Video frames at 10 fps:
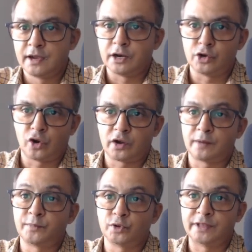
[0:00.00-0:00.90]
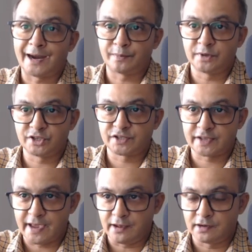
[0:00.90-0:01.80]
not up to that much
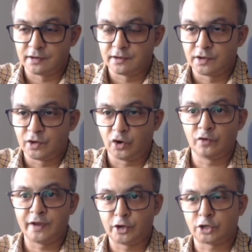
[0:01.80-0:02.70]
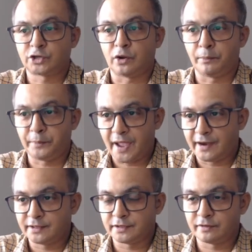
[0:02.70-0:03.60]
scale, or we are not
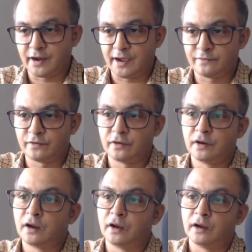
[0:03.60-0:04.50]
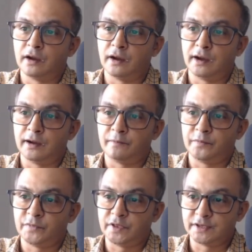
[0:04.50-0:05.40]
comparing the graph,
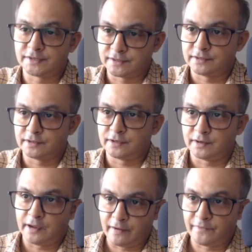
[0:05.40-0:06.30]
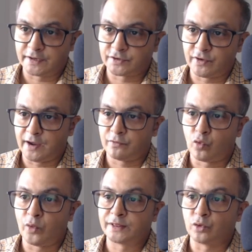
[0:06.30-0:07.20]
this fx graph
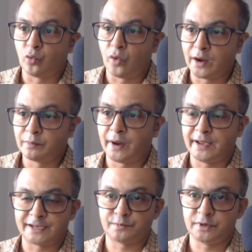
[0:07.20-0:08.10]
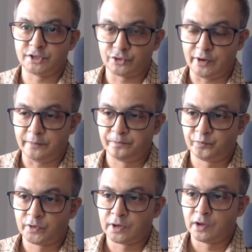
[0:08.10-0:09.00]
with 1 by x plus 3.
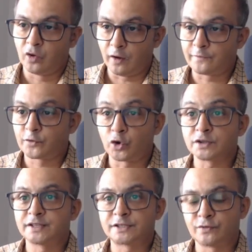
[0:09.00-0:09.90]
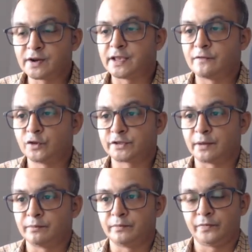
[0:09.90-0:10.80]
Of course, this will give you
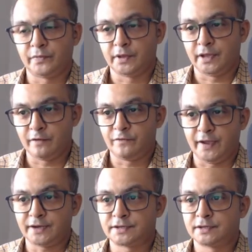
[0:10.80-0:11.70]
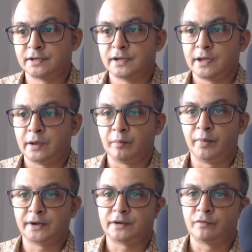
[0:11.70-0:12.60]
some effect,
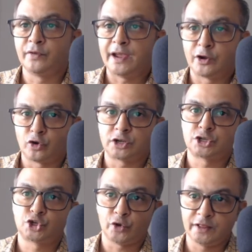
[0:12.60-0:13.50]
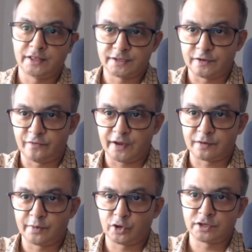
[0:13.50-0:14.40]
but we are not showing this
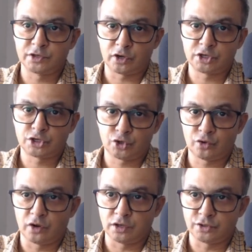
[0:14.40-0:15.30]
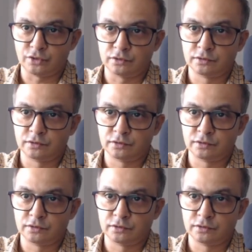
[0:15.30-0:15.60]
effect because it's not shown also